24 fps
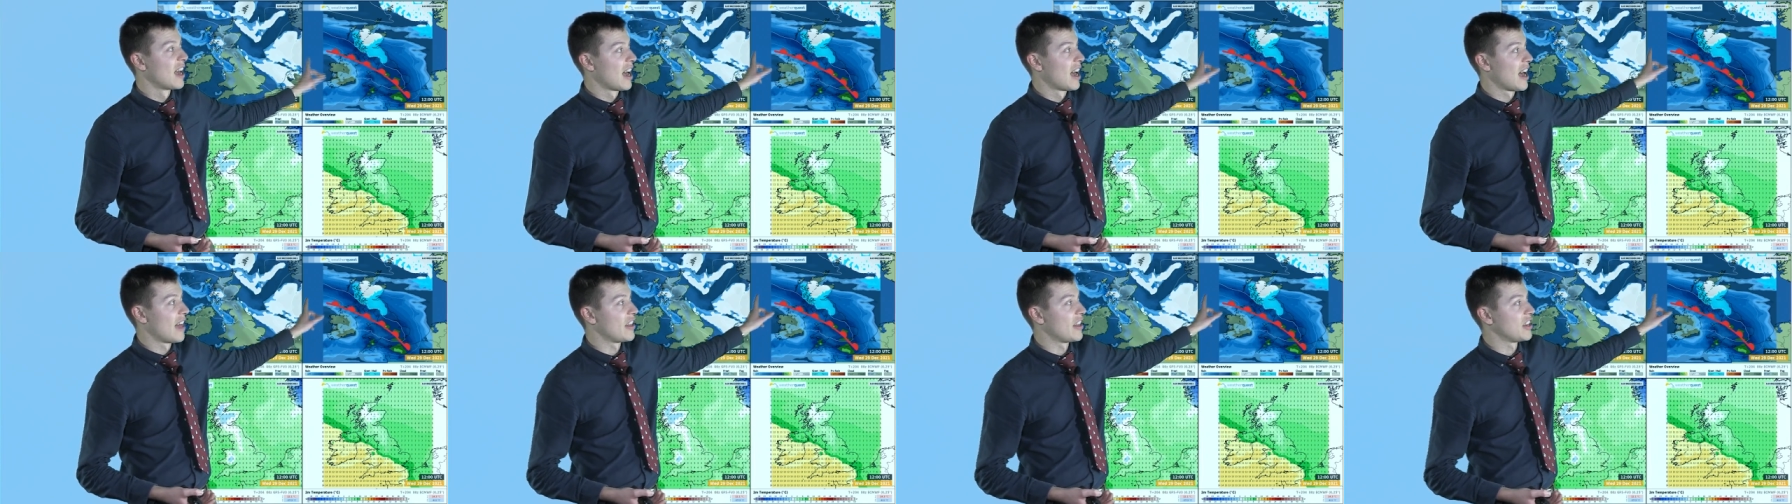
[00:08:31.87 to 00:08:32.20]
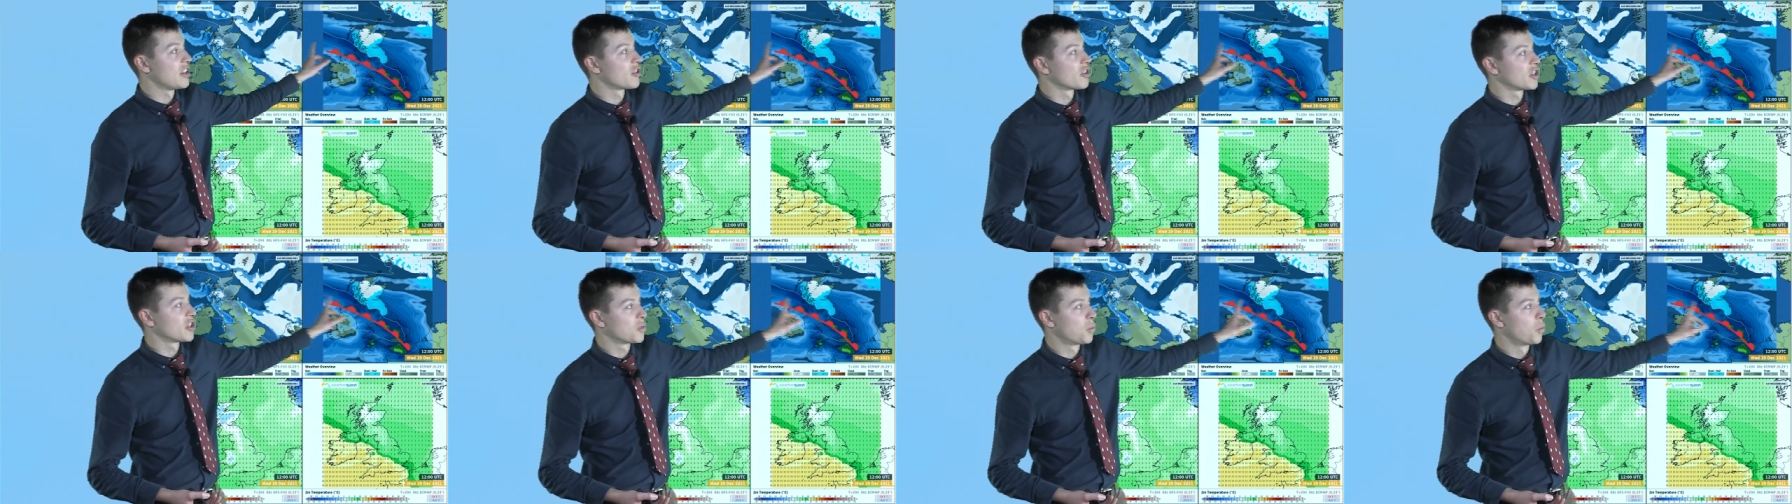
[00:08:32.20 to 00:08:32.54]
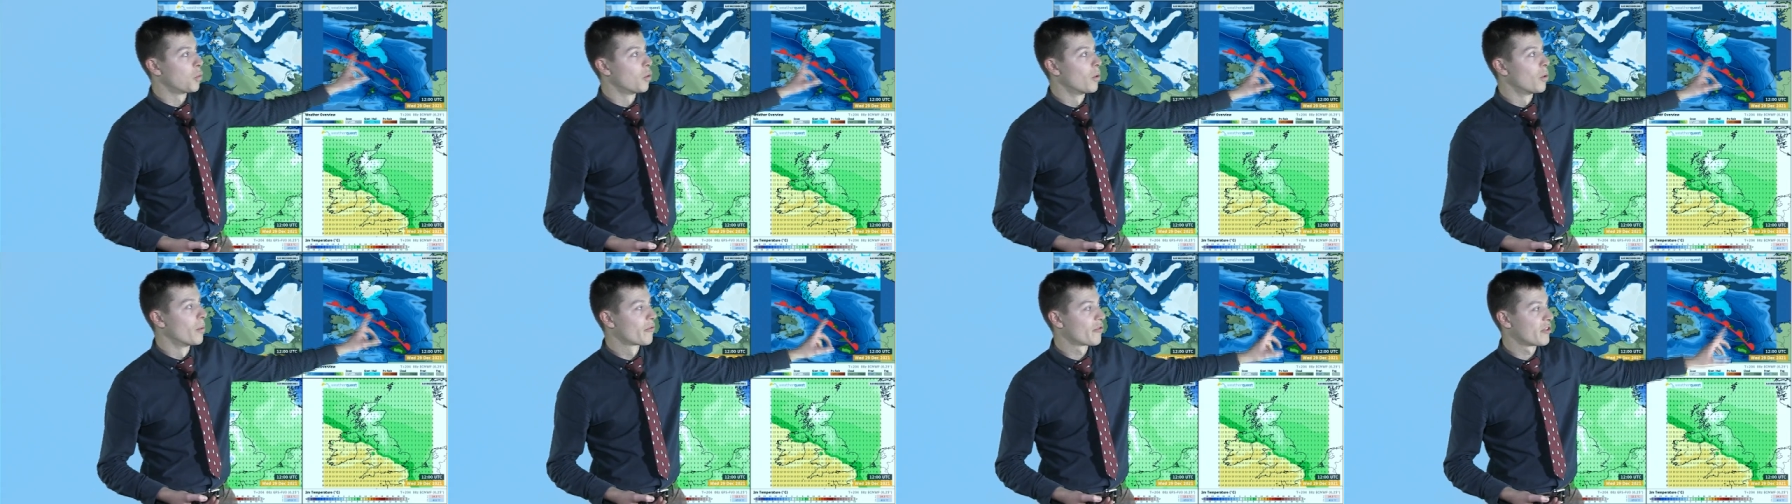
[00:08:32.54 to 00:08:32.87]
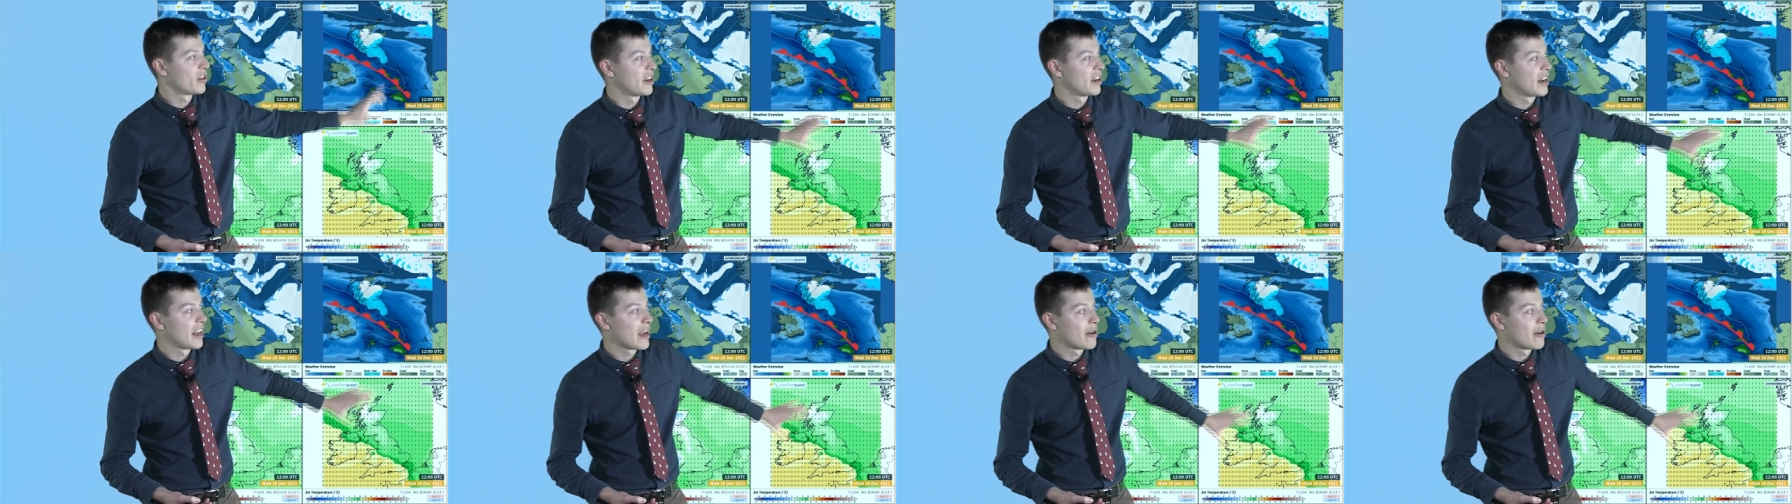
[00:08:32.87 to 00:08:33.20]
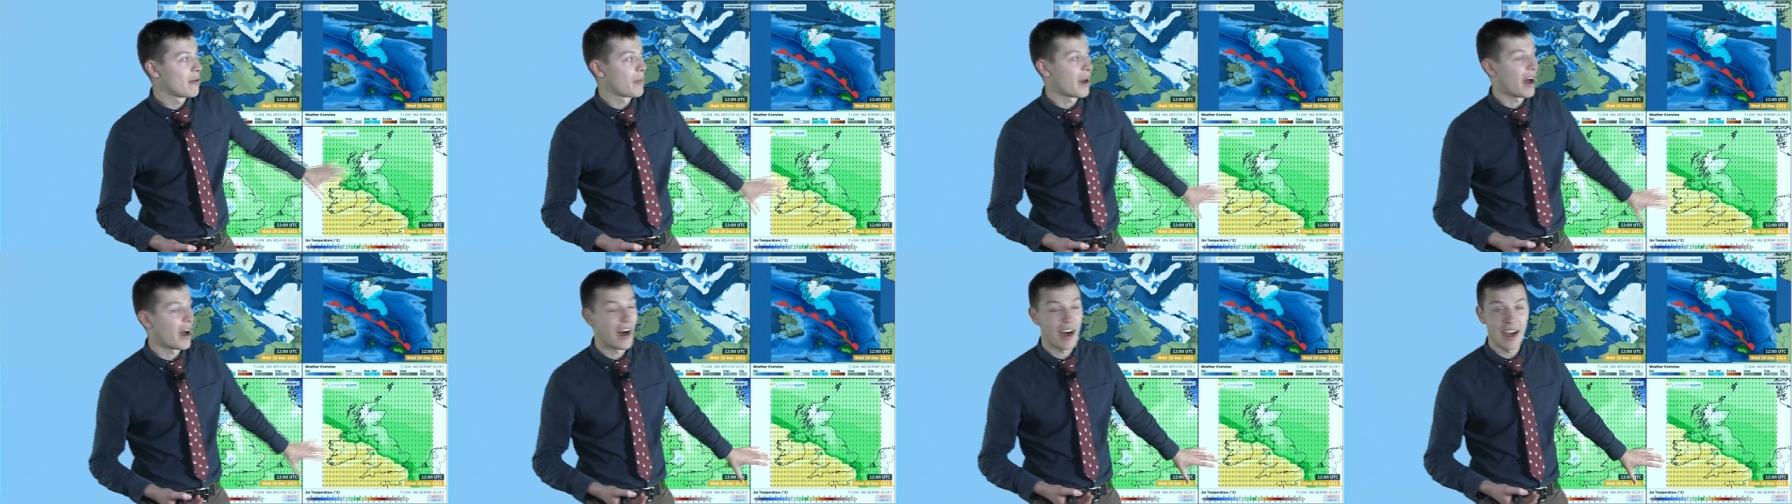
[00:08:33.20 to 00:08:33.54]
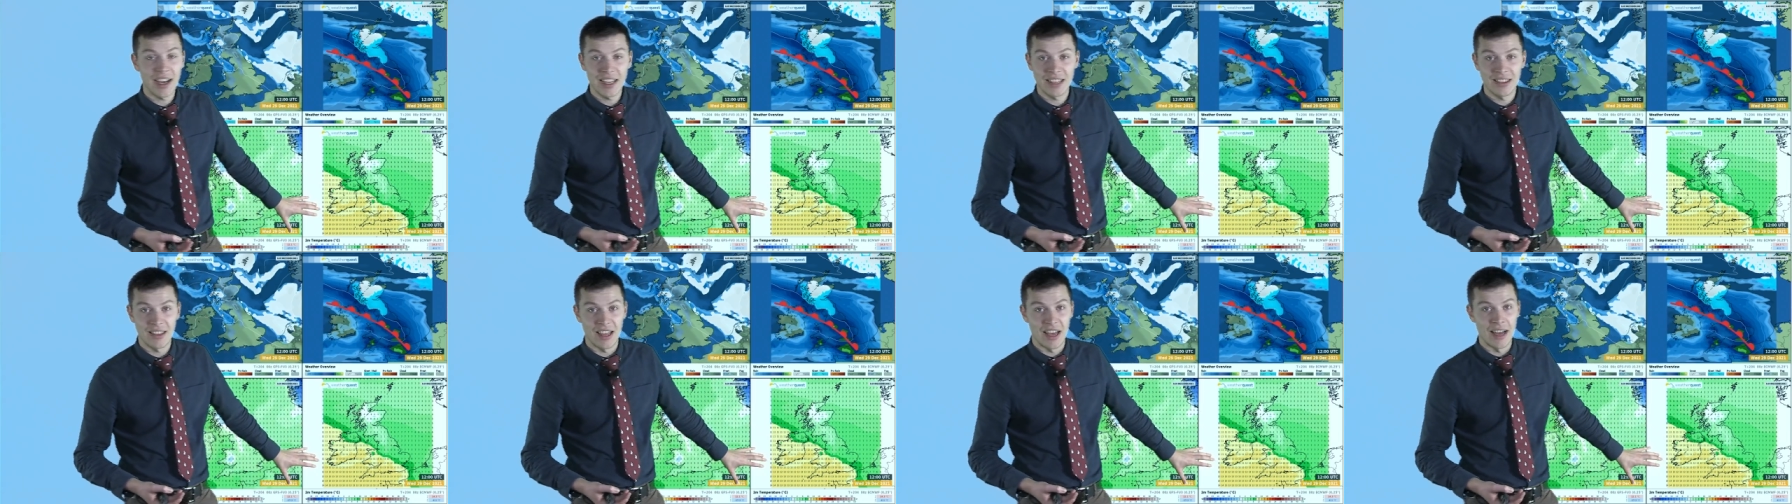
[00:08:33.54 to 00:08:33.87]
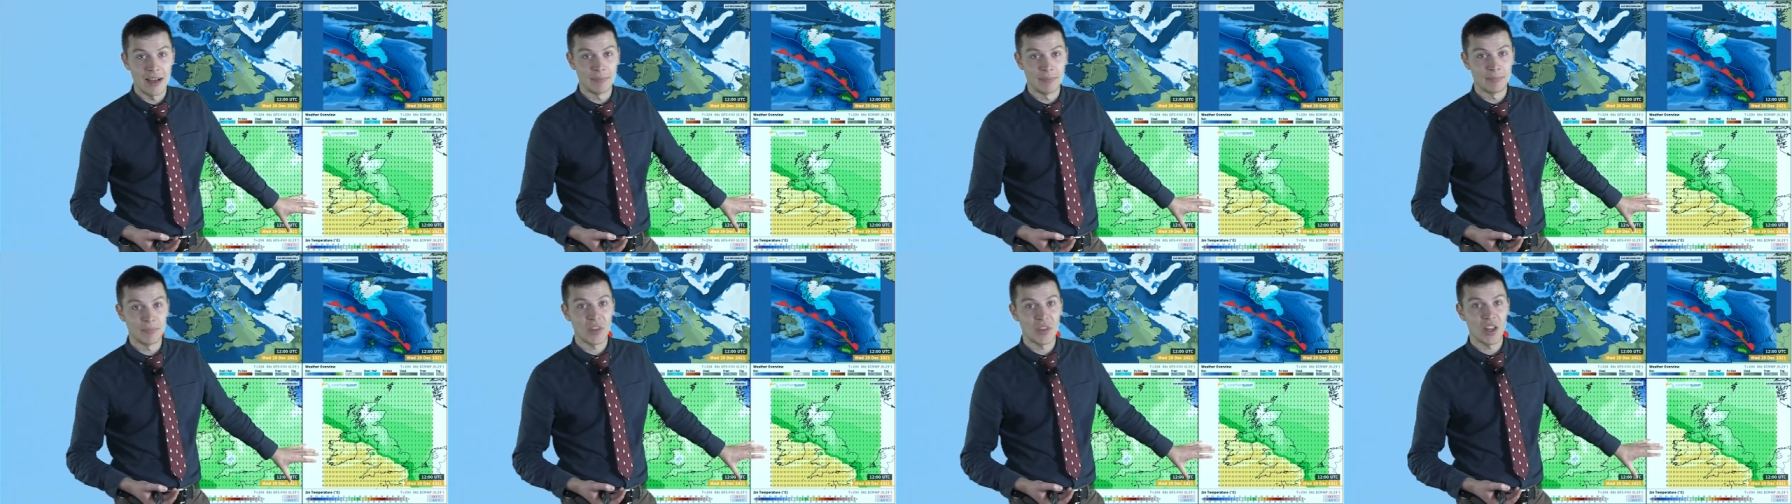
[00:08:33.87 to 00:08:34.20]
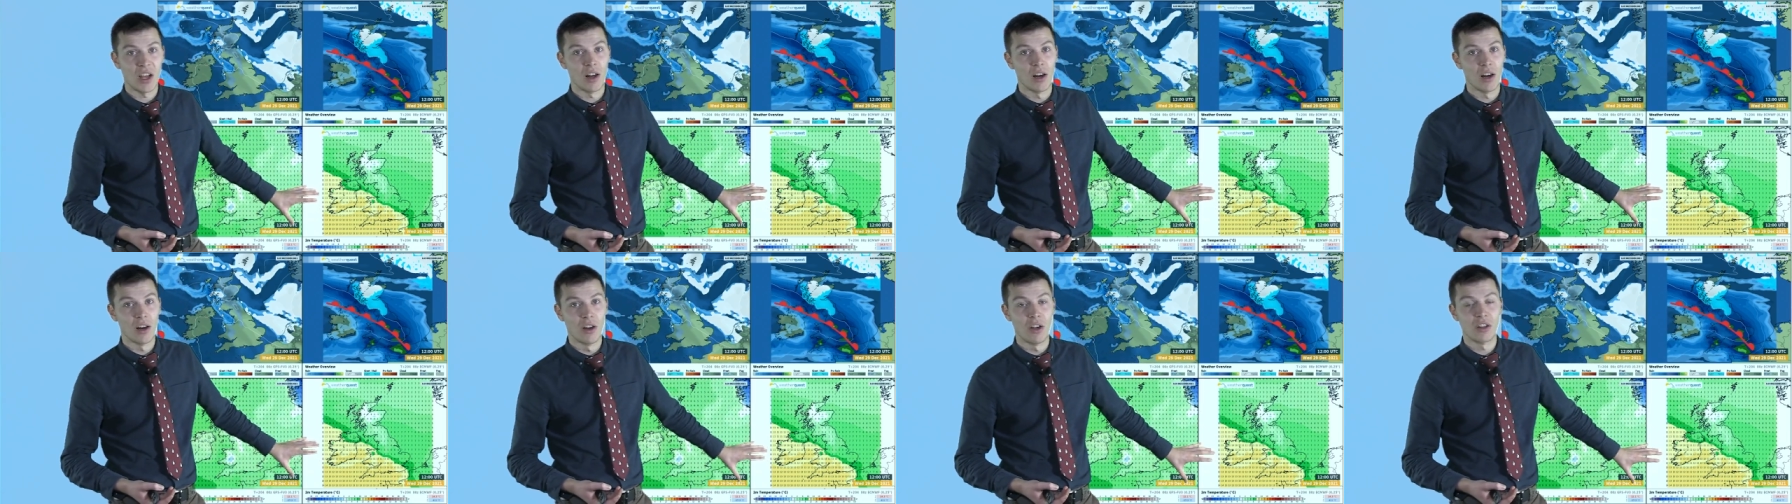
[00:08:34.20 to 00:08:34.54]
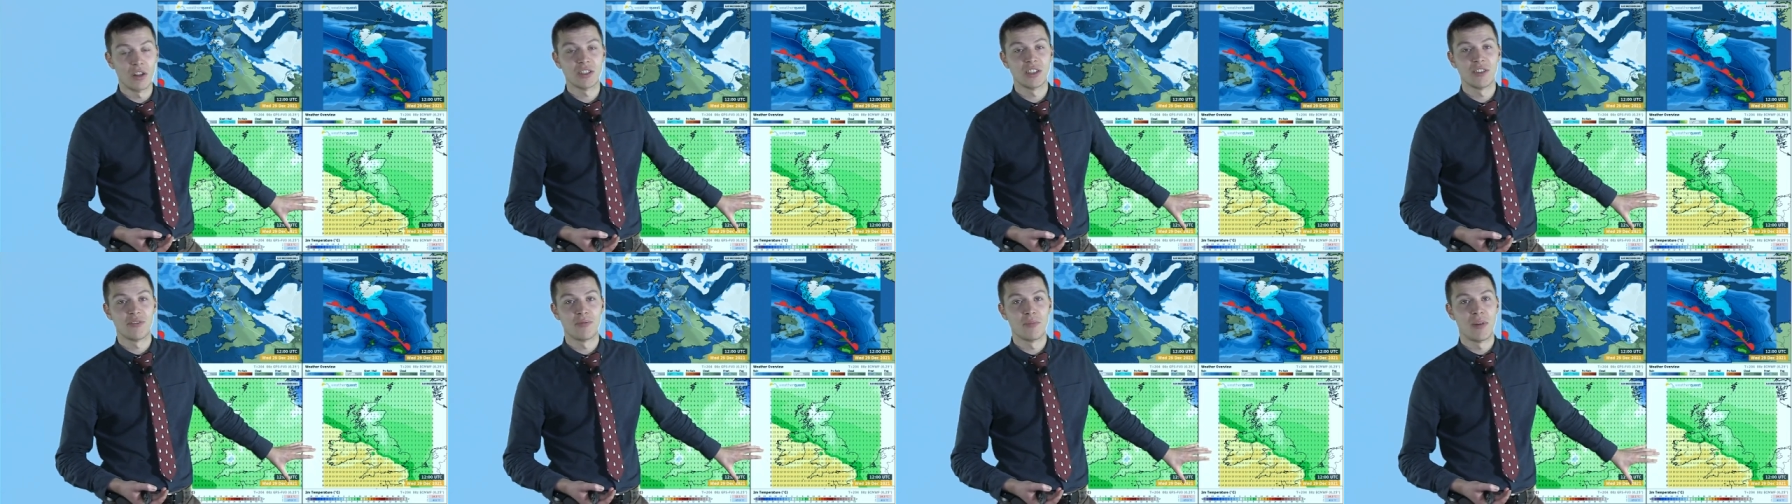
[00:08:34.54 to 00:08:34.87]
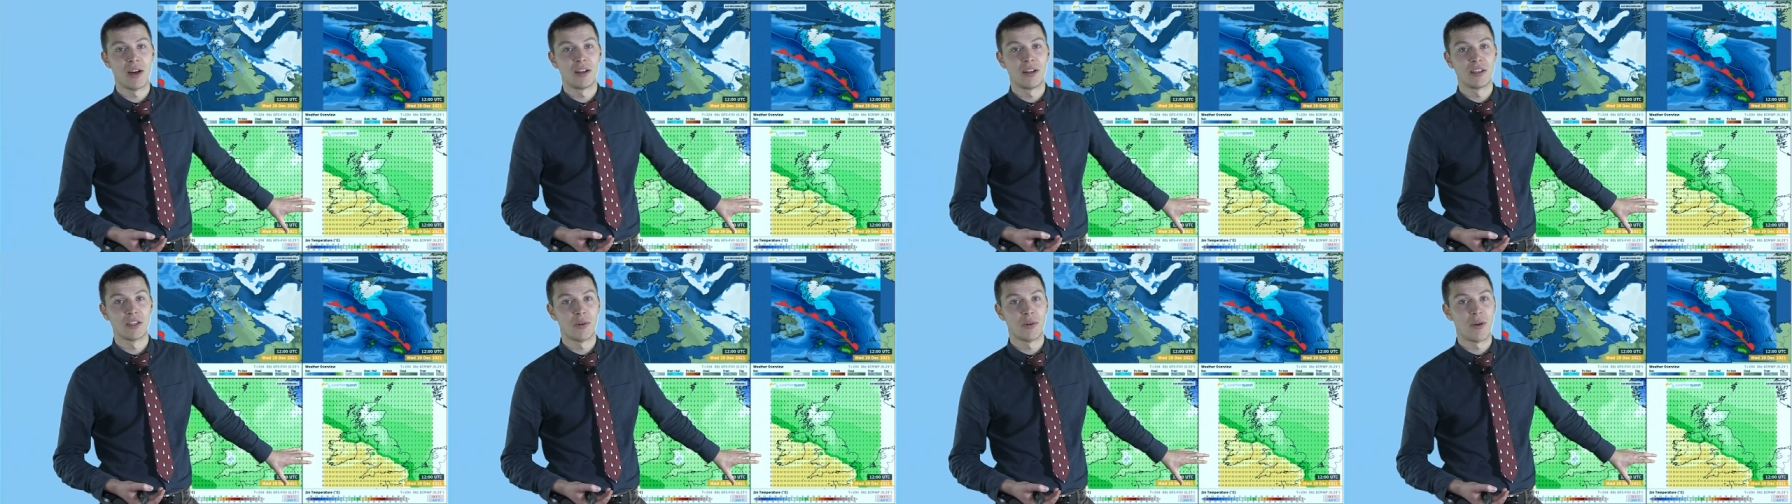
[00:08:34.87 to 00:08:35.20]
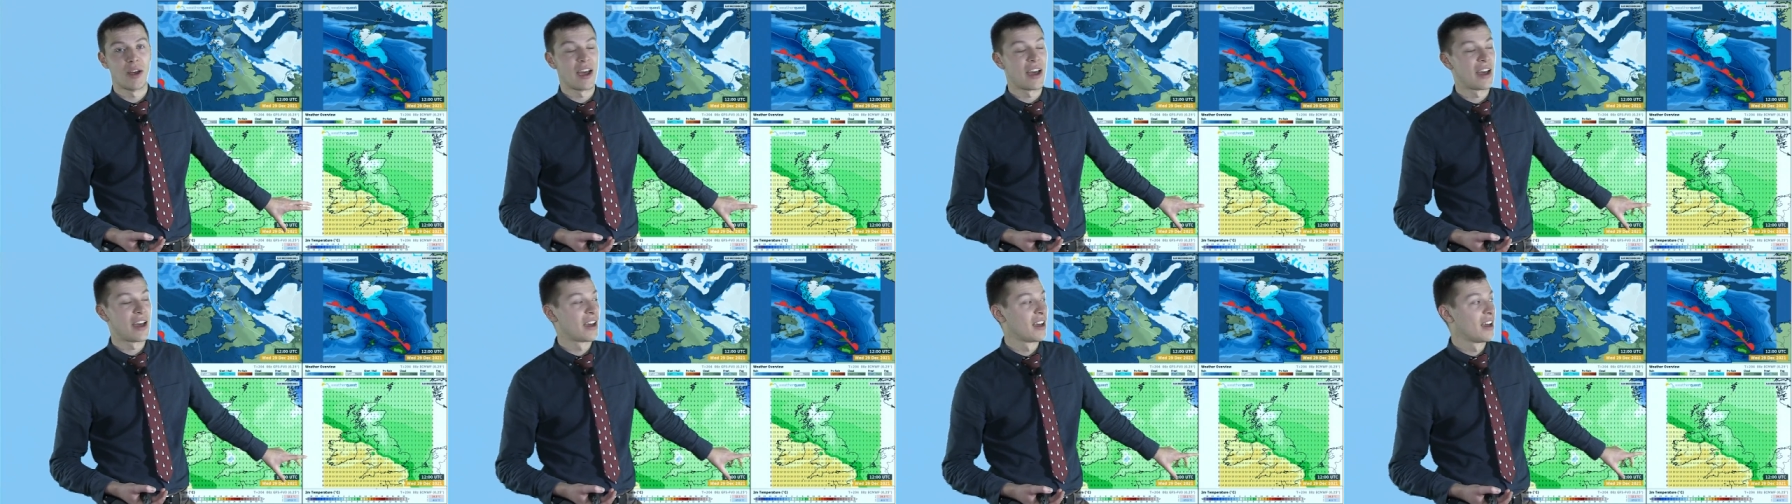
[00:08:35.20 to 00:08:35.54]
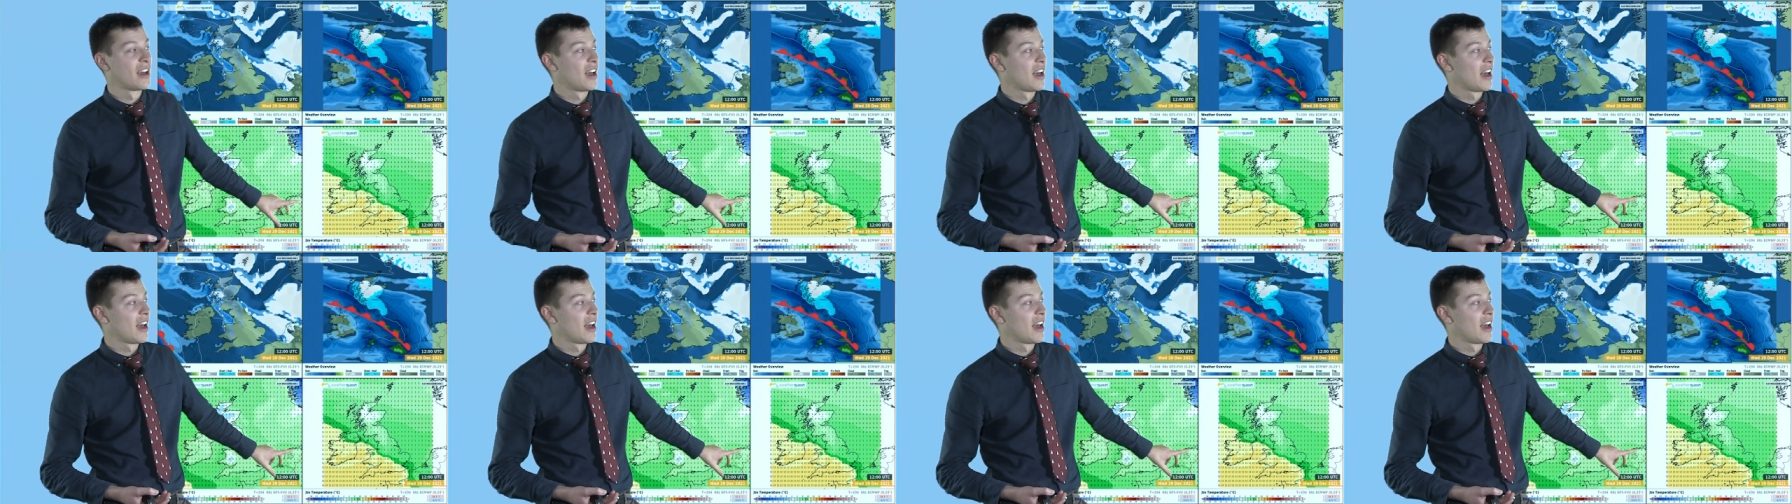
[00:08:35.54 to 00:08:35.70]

and then you've got this warm front in here, and behind that a lot of milder air